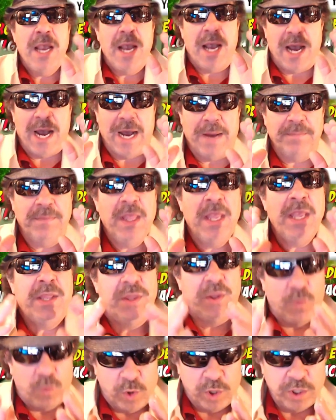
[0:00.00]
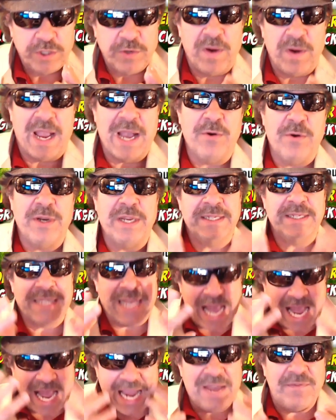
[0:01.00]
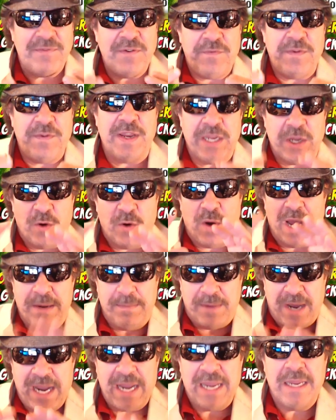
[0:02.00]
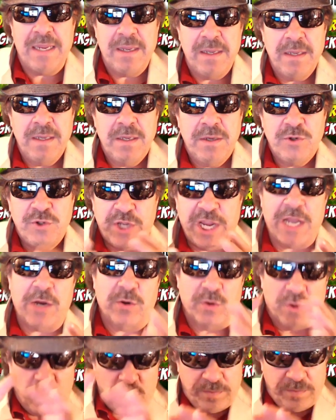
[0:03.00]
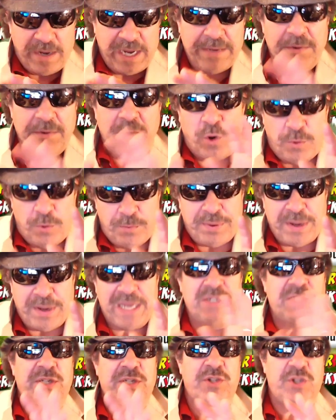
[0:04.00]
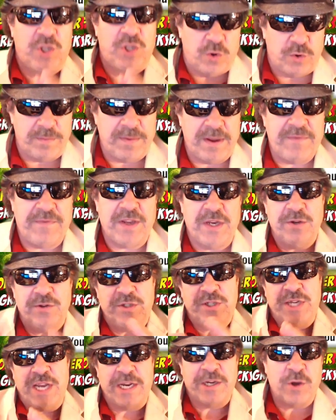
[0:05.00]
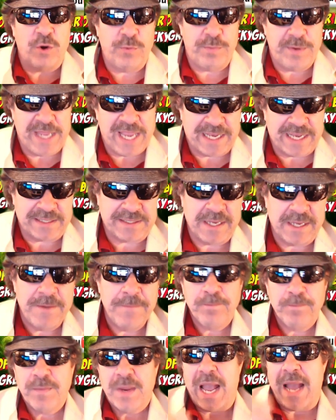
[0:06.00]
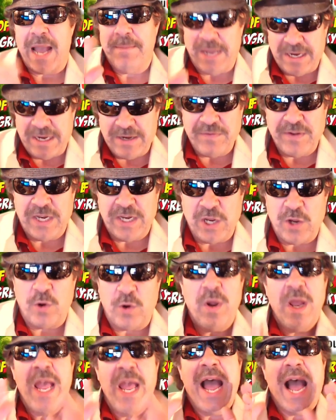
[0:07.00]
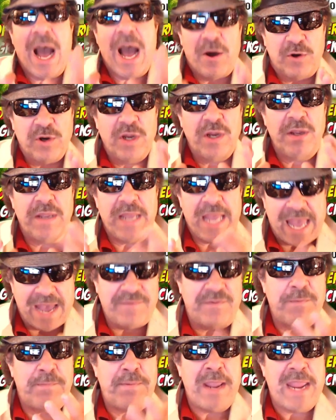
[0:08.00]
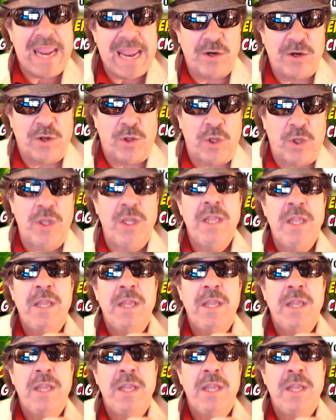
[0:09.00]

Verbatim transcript: Um, the workaround is I have a video on my channel. Go to my homepage, go to my videos, check OBS. I made a video how to have a panel,